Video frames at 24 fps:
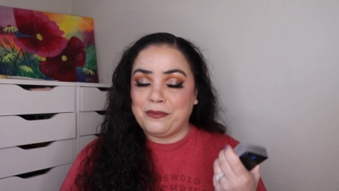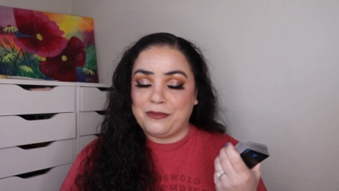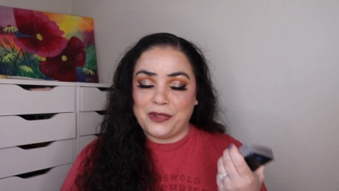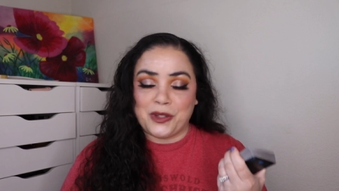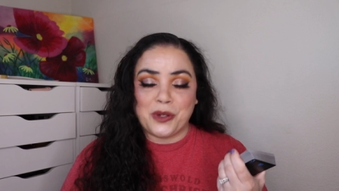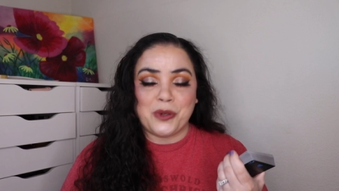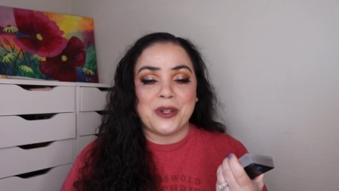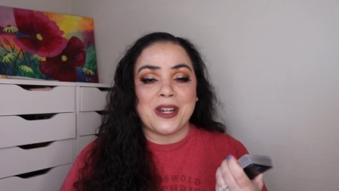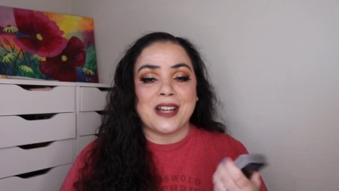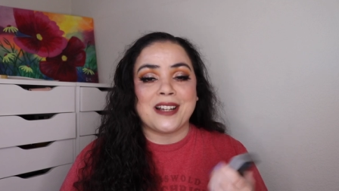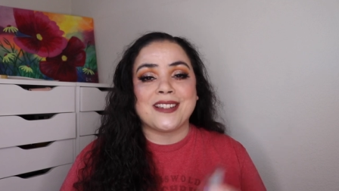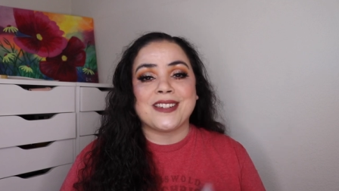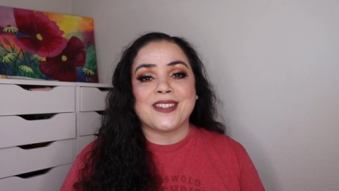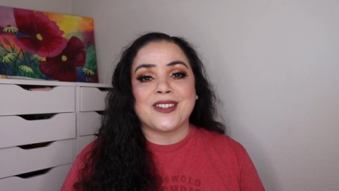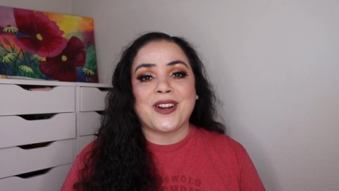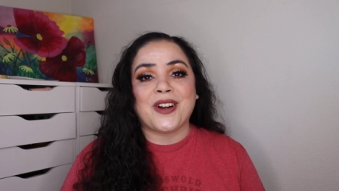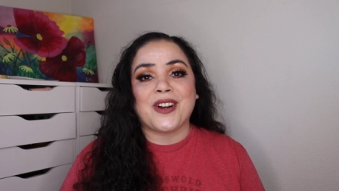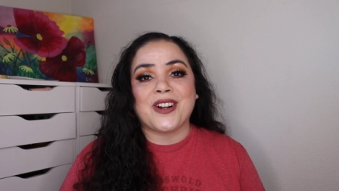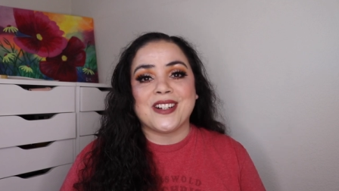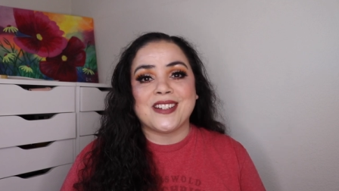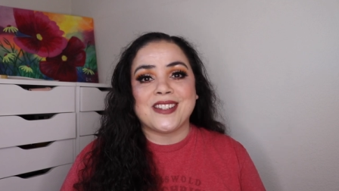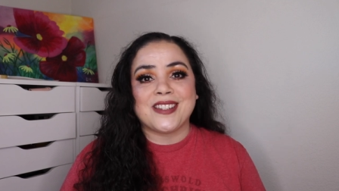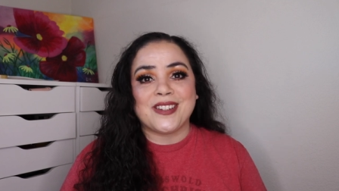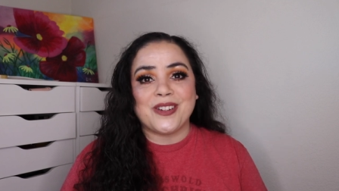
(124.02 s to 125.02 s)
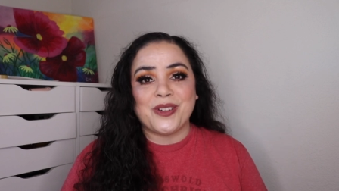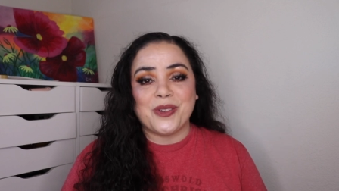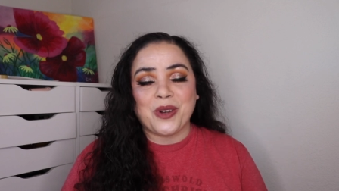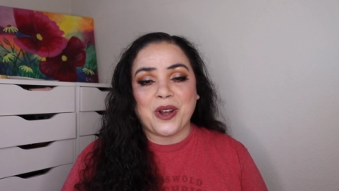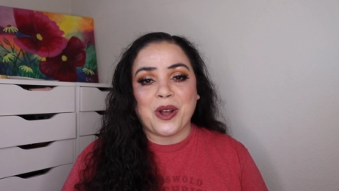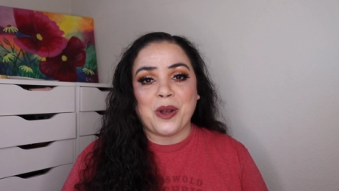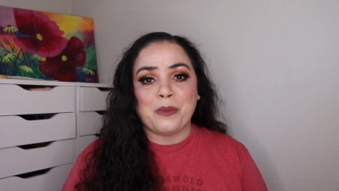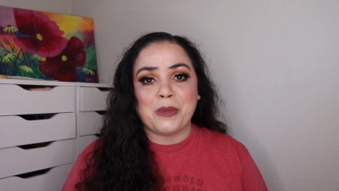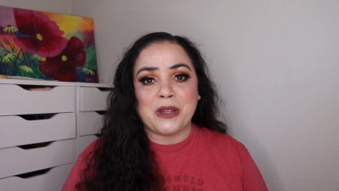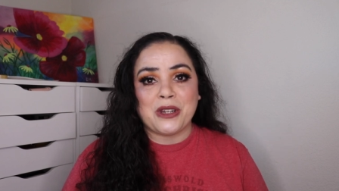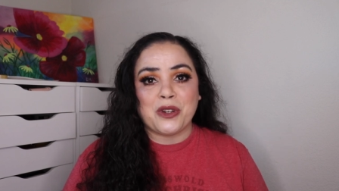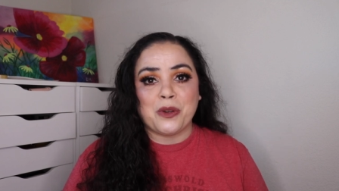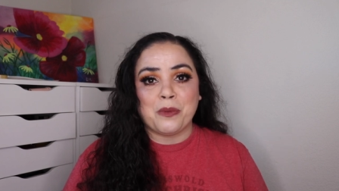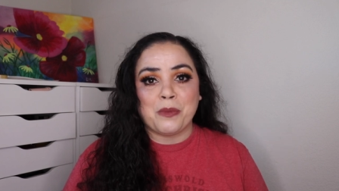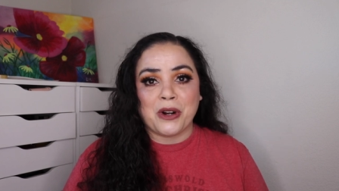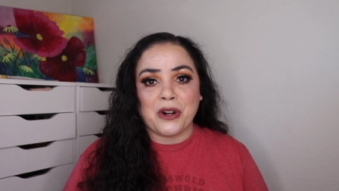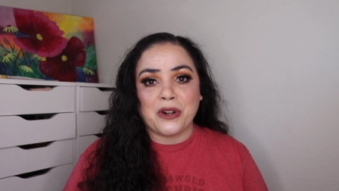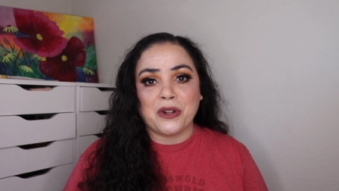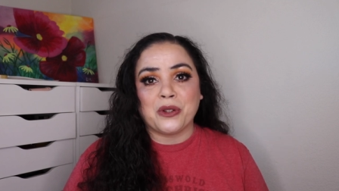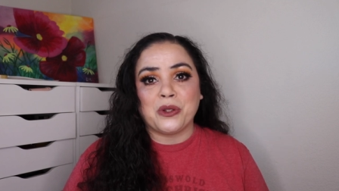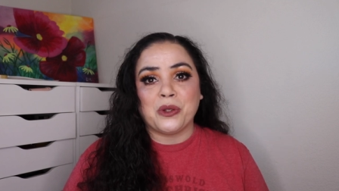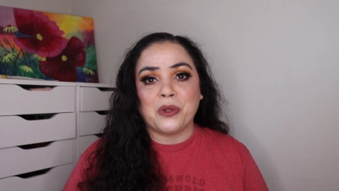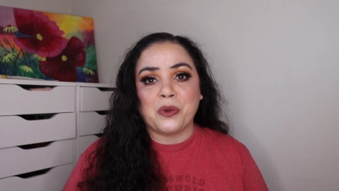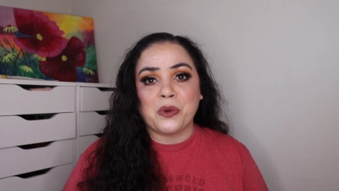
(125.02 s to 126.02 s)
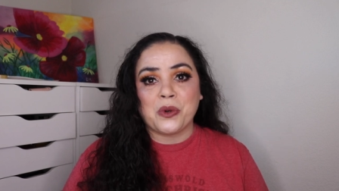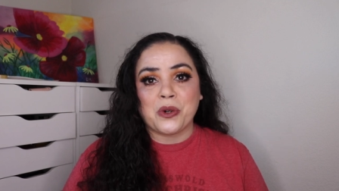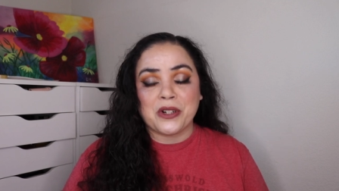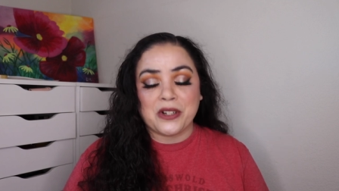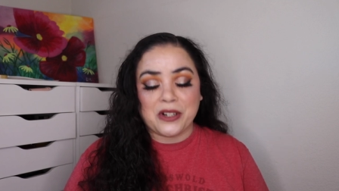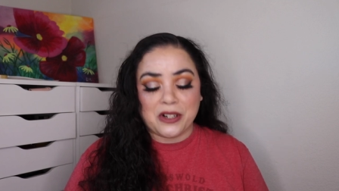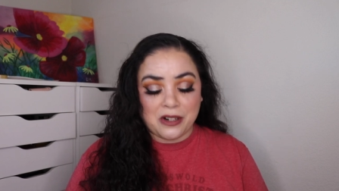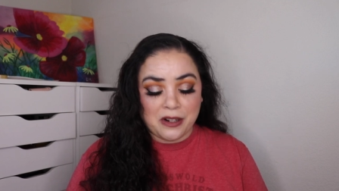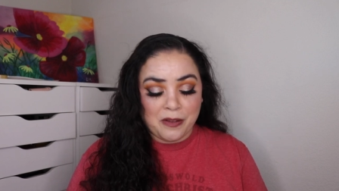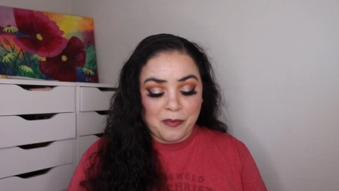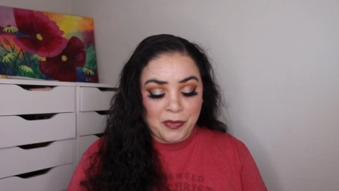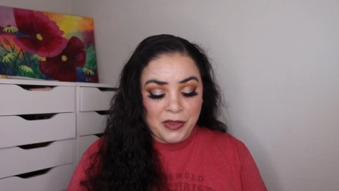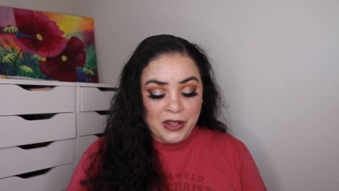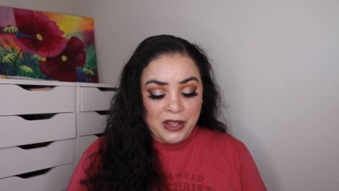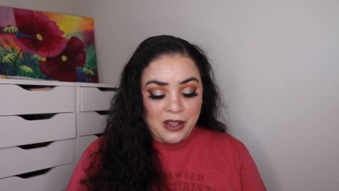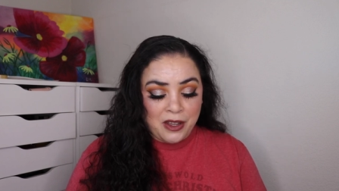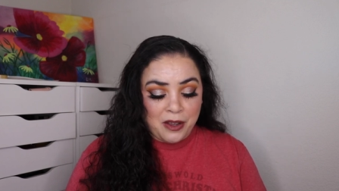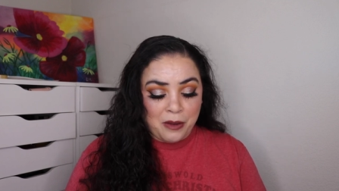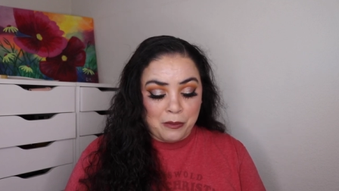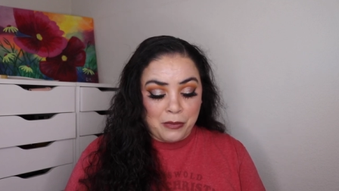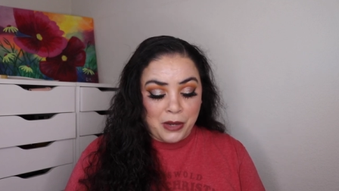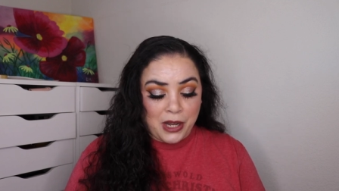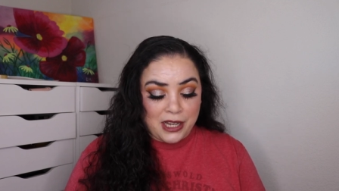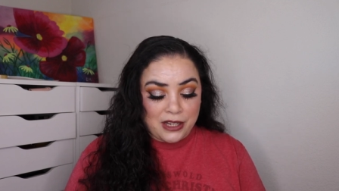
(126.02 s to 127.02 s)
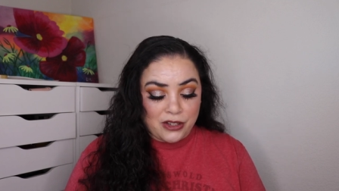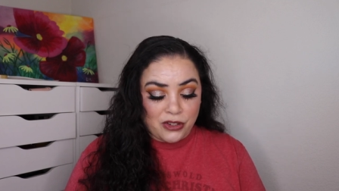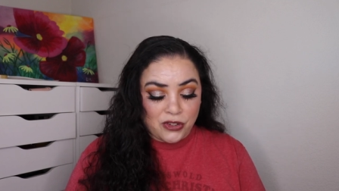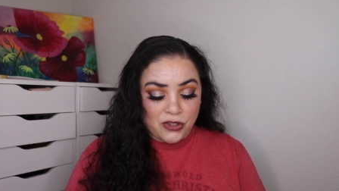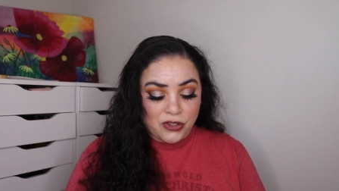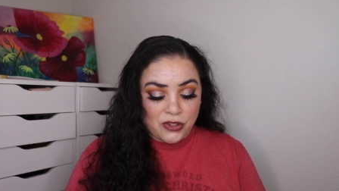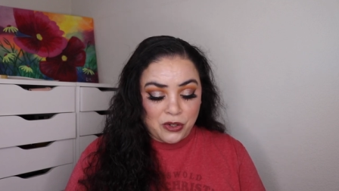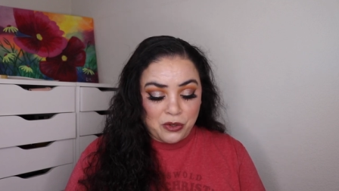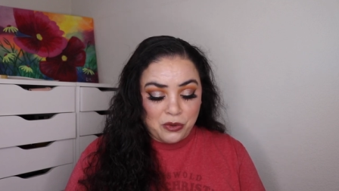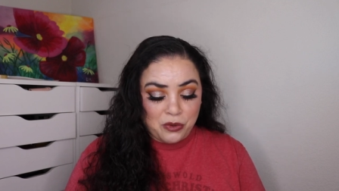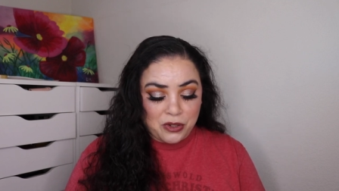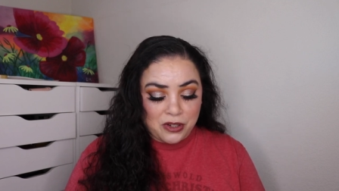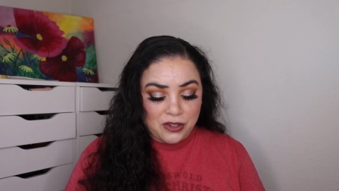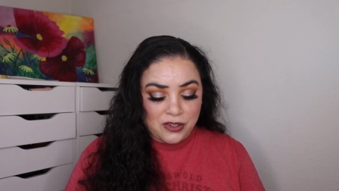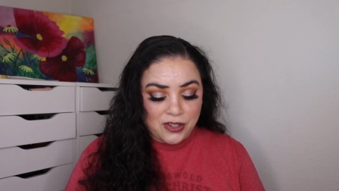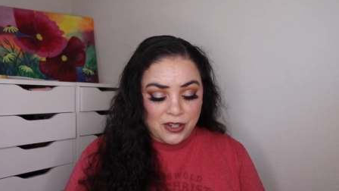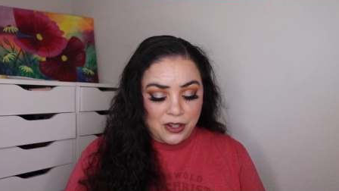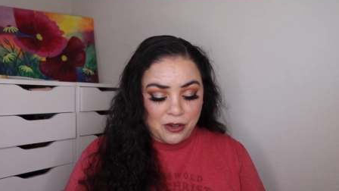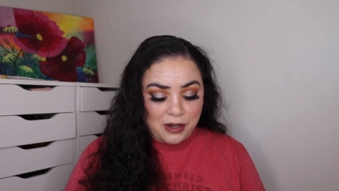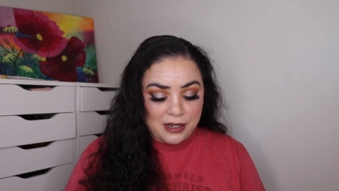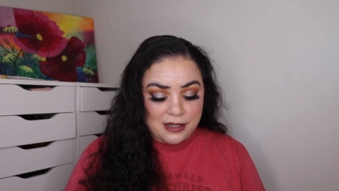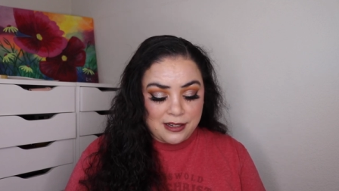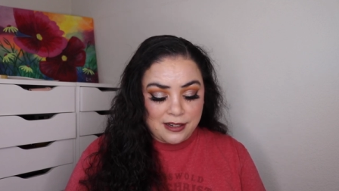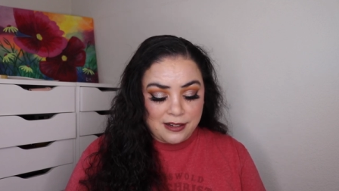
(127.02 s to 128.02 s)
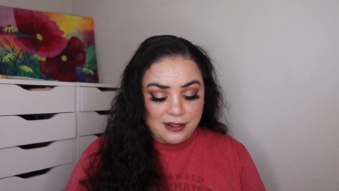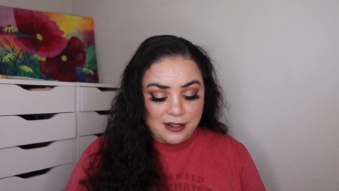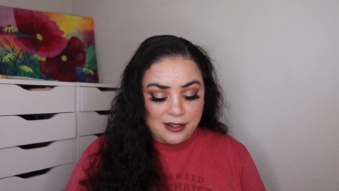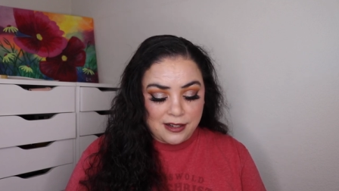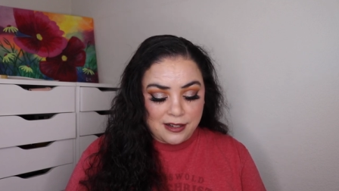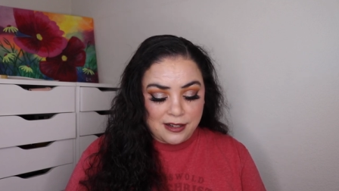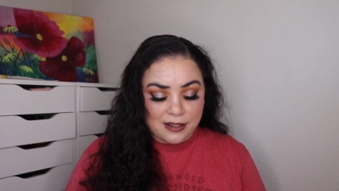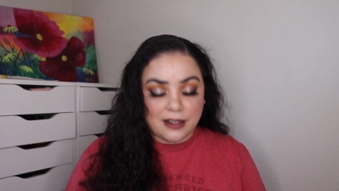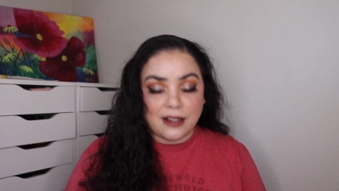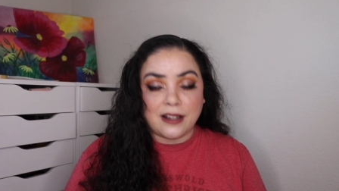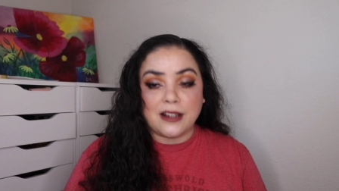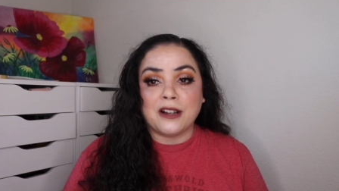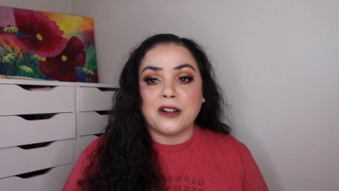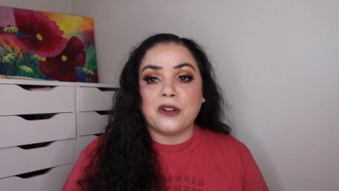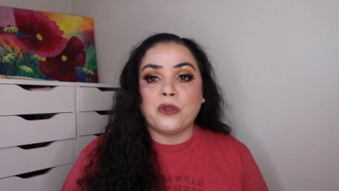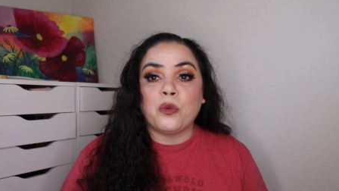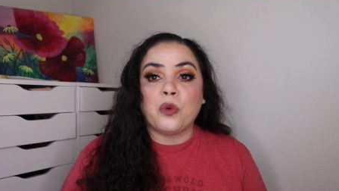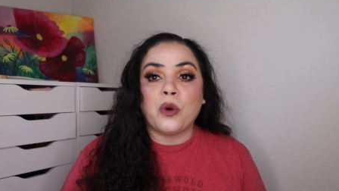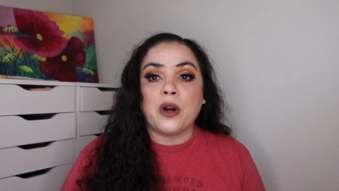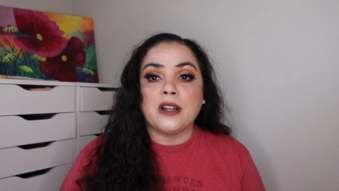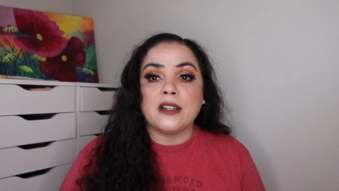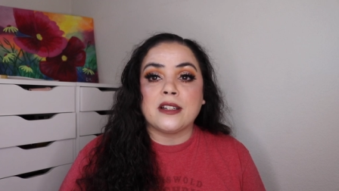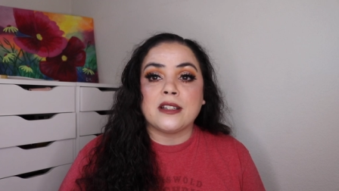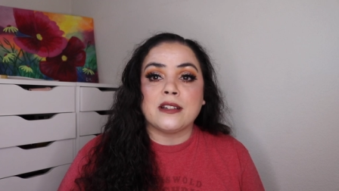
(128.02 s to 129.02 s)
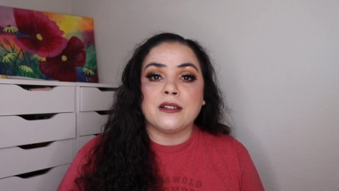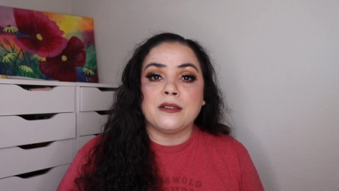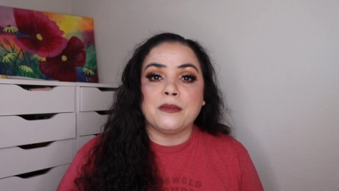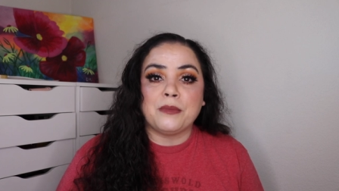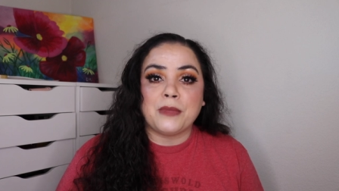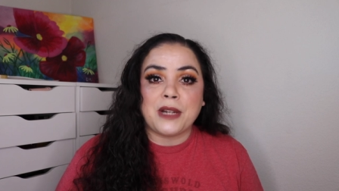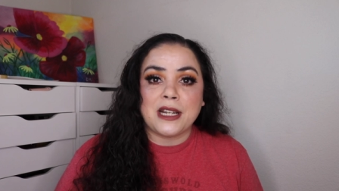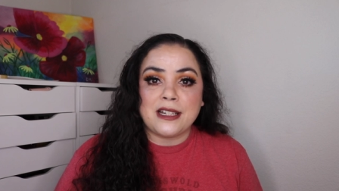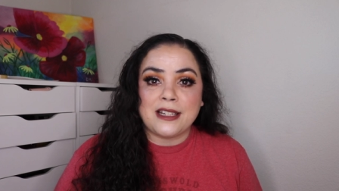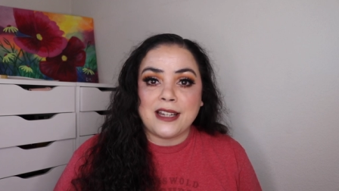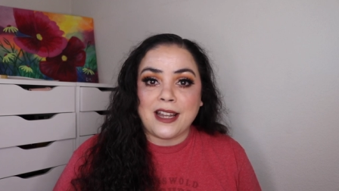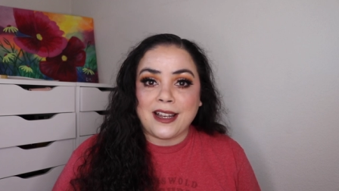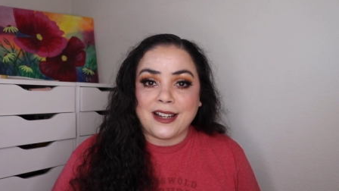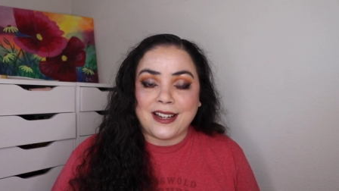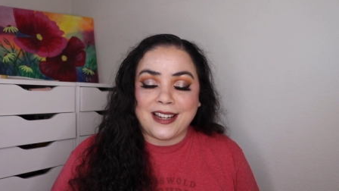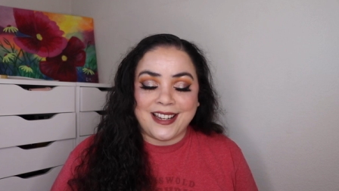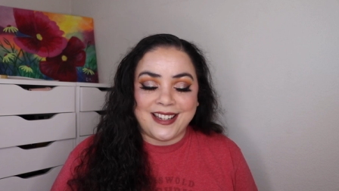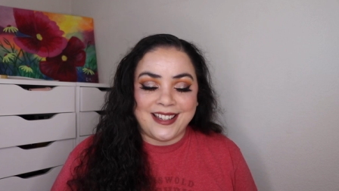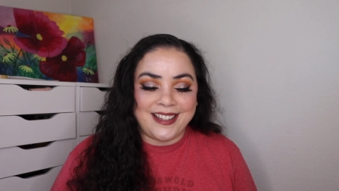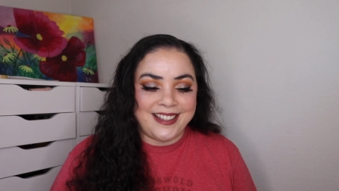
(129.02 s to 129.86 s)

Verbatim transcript: new decks of cards do come in numerical order by suit. So I didn't uh, want my deck